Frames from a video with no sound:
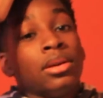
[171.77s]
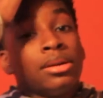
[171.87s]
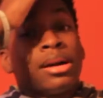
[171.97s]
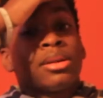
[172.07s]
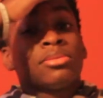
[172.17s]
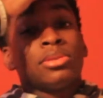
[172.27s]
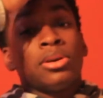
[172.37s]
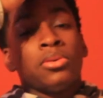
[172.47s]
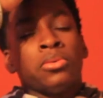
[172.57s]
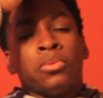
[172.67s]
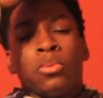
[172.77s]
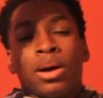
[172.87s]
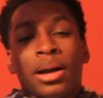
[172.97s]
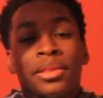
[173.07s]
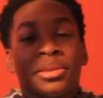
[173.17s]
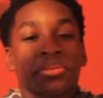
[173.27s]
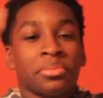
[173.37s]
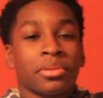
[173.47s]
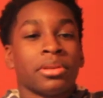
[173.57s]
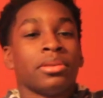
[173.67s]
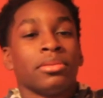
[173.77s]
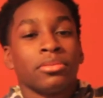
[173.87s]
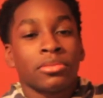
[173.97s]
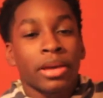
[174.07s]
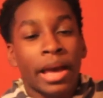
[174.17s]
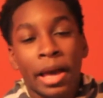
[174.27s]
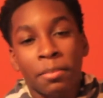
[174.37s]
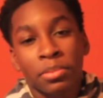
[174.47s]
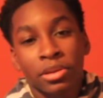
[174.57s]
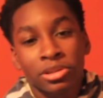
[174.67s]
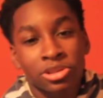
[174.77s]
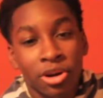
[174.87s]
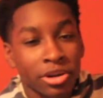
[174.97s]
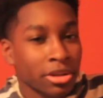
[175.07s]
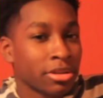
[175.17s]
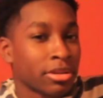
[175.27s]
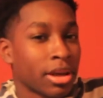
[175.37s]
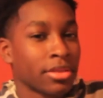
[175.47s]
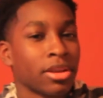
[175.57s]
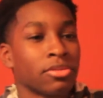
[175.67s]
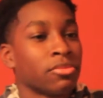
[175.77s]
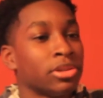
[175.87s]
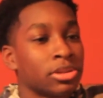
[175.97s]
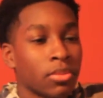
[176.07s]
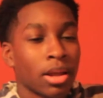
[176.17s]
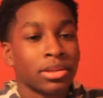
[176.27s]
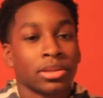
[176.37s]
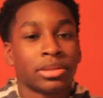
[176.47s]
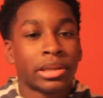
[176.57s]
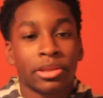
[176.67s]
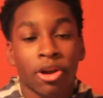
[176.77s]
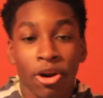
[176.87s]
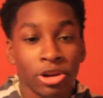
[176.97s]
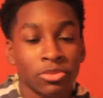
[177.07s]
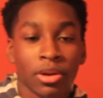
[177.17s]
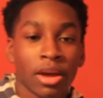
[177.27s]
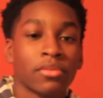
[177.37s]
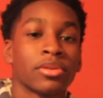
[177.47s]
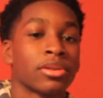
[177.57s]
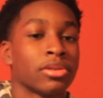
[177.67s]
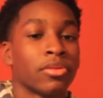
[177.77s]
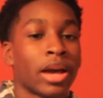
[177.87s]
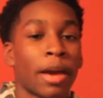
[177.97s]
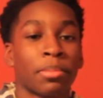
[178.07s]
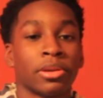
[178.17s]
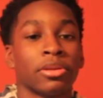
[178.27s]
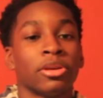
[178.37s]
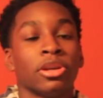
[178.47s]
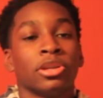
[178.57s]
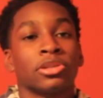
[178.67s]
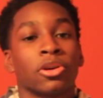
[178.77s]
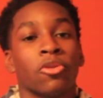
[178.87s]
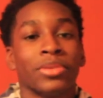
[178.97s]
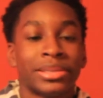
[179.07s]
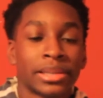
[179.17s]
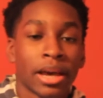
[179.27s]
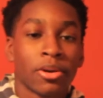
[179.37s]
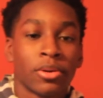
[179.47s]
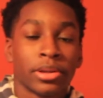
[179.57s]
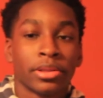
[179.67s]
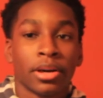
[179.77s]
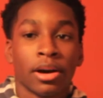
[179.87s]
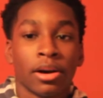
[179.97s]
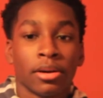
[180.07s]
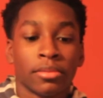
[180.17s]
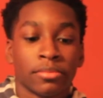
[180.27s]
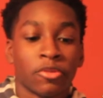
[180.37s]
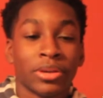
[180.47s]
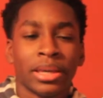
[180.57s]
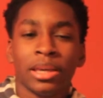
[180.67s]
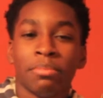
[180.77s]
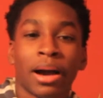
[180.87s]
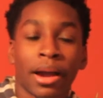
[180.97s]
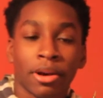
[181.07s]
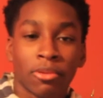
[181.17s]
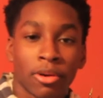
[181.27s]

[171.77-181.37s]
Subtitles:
I don't know why this really started. I think we just wanted to see the cars, whatever happened. So we sat on the, we hid behind a